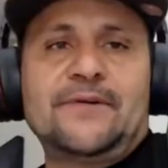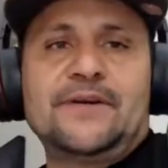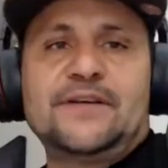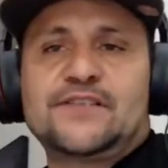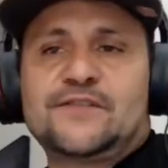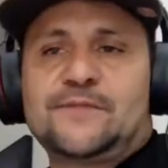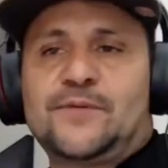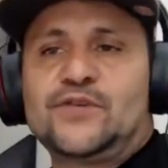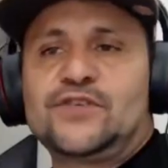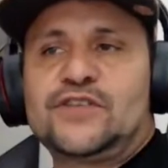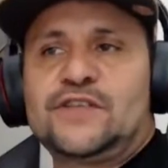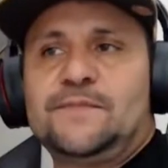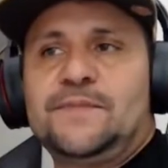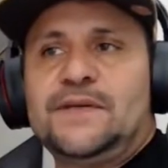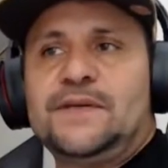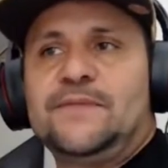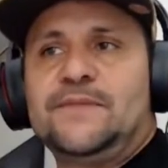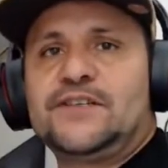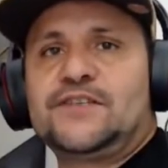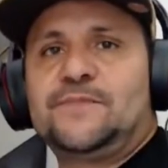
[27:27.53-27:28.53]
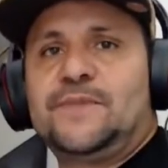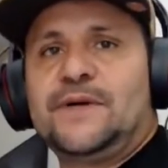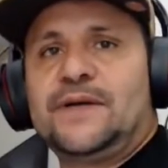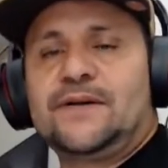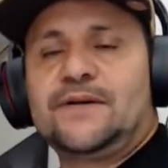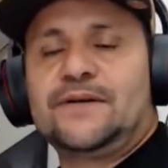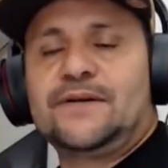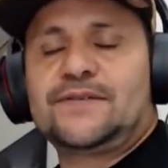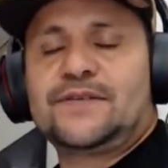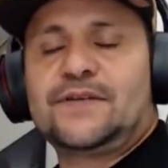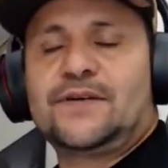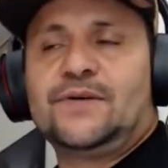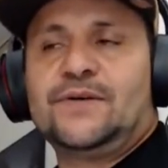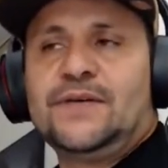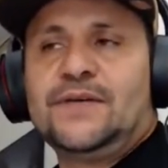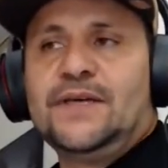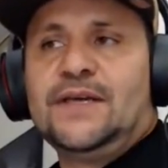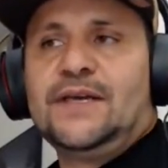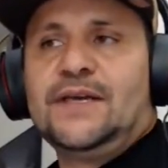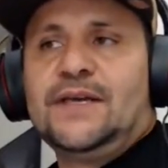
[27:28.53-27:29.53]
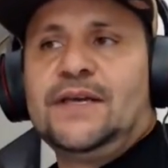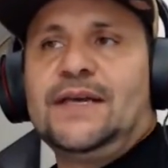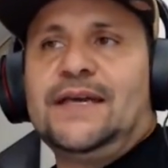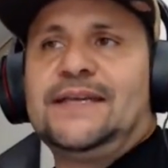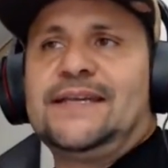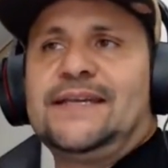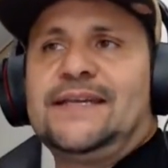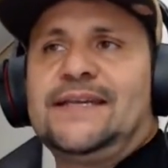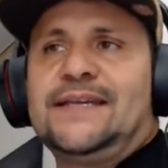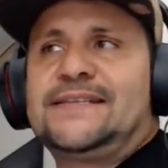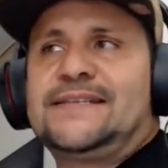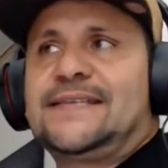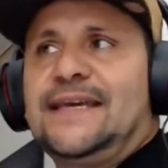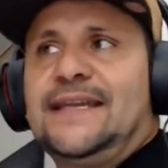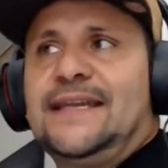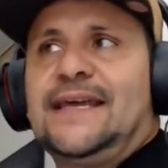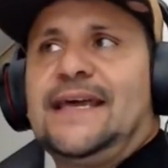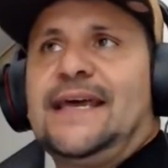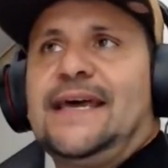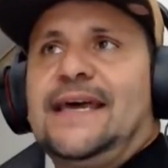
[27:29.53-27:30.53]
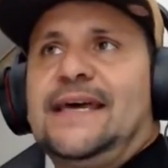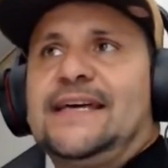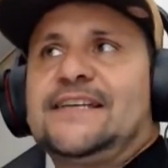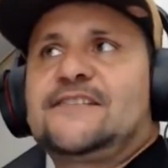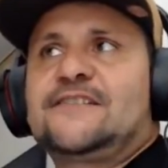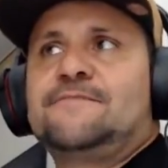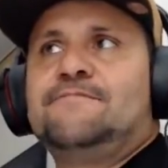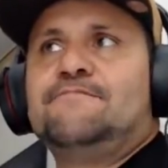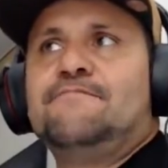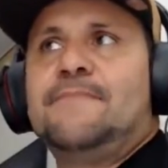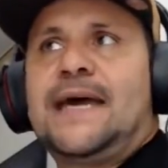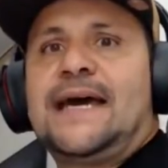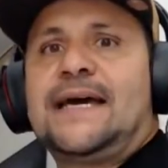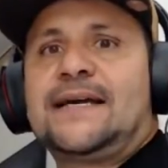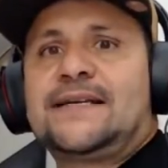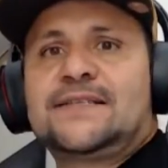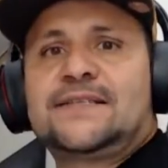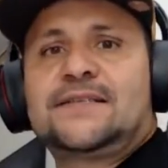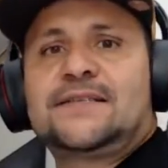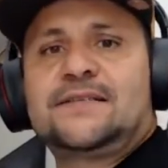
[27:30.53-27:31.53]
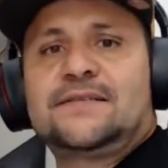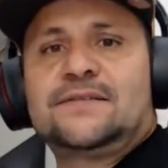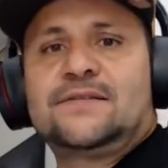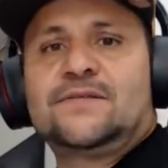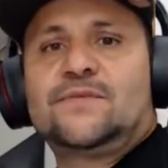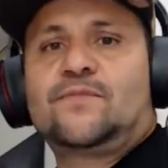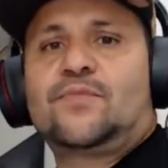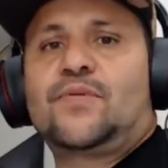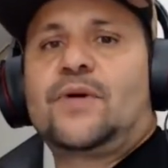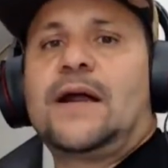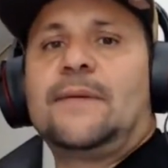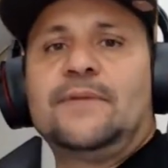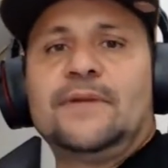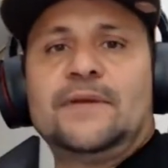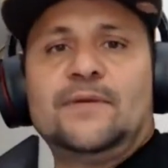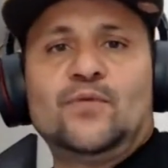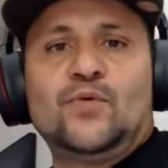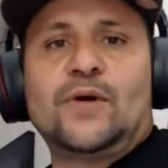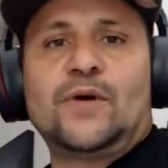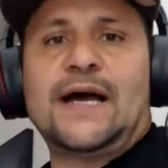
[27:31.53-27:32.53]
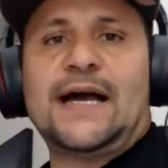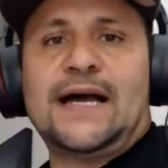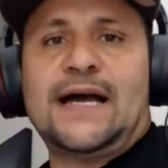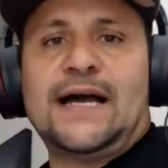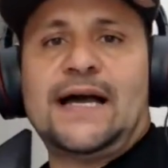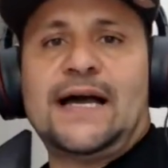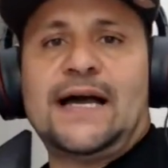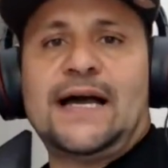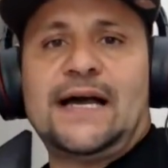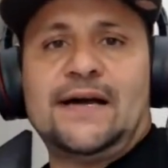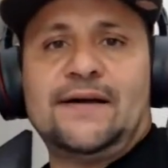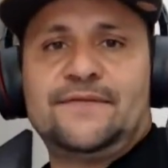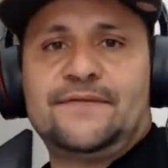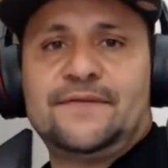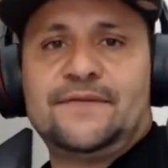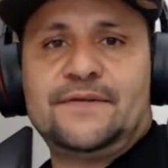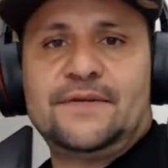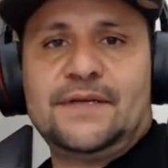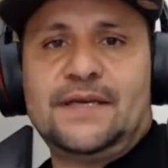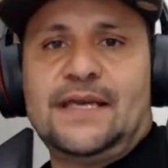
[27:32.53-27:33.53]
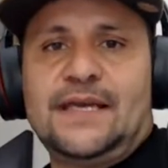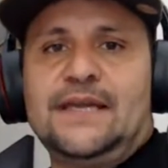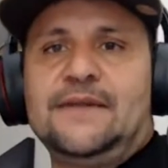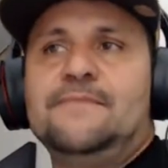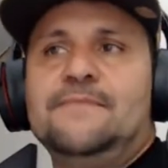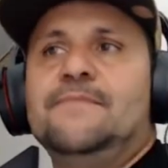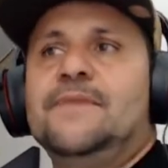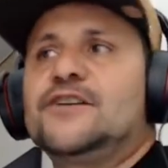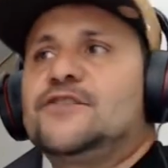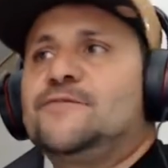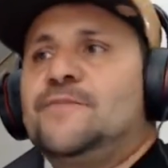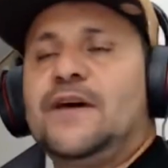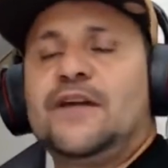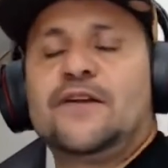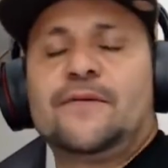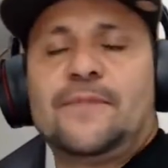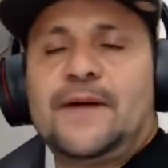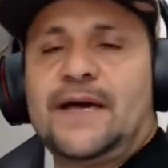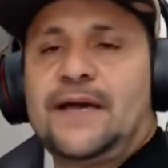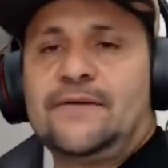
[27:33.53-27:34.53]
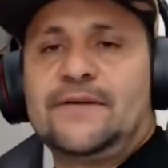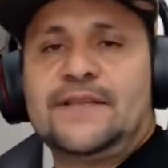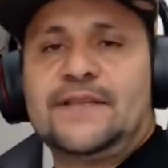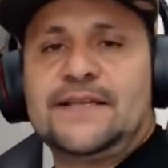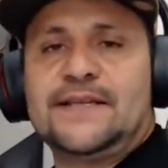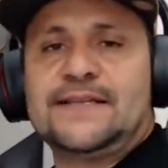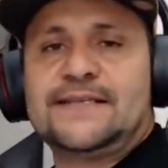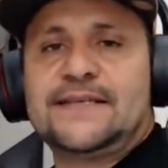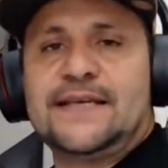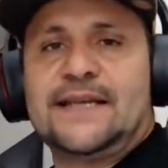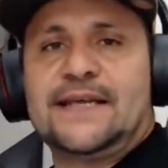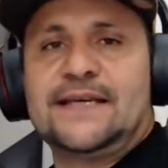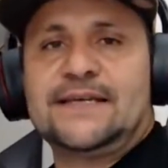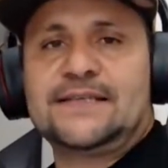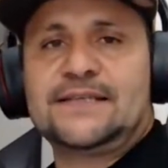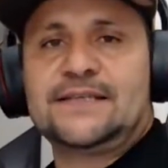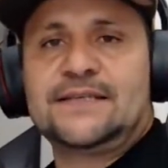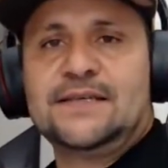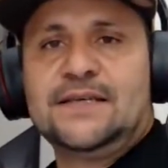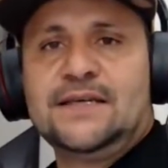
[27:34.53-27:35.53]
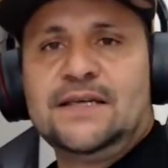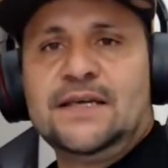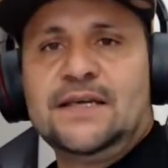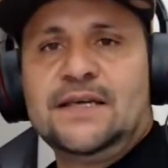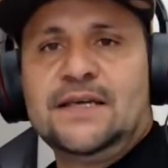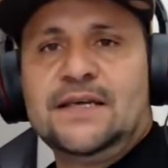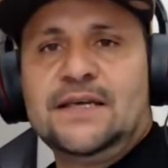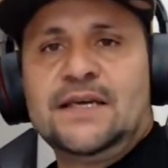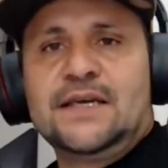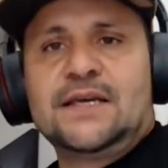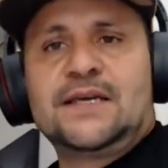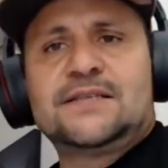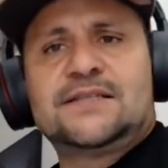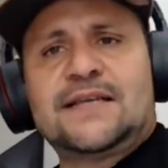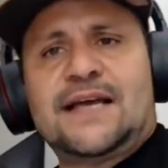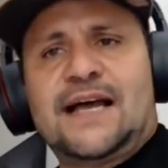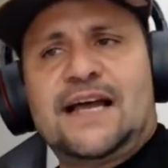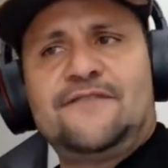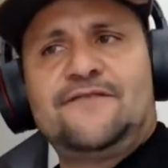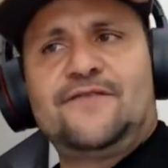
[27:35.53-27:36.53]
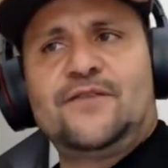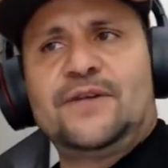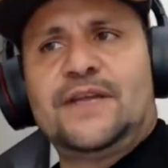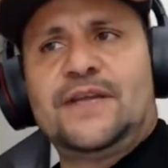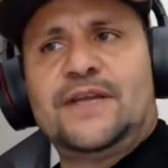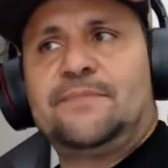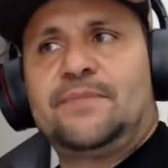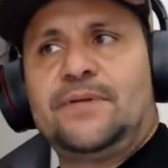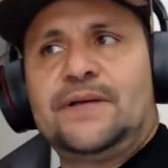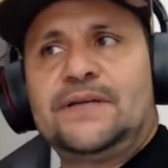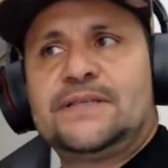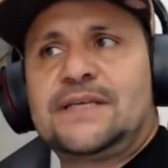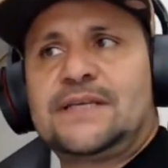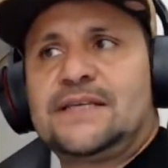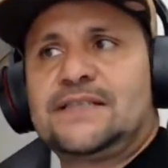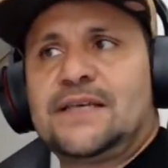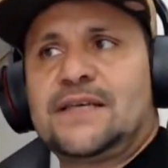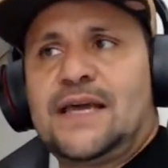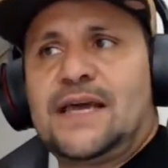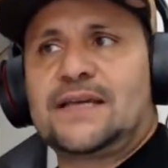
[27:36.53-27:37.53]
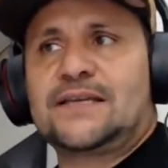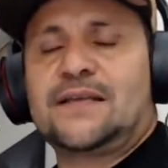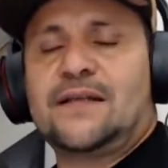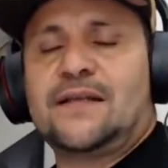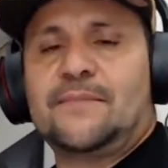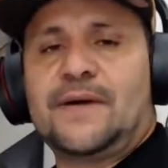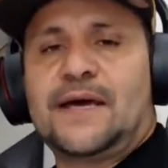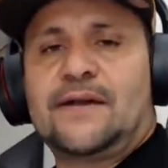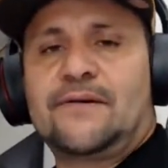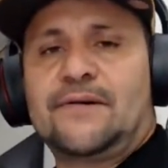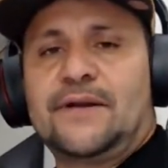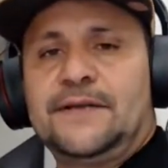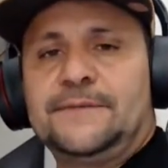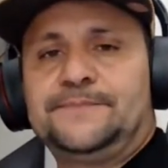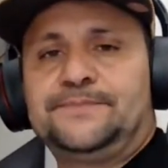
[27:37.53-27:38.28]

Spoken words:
is supposed to be much better. So, and the 10s Max probably will have a much better battery than the 10s because the iPhone 8 Plus has an excellent battery.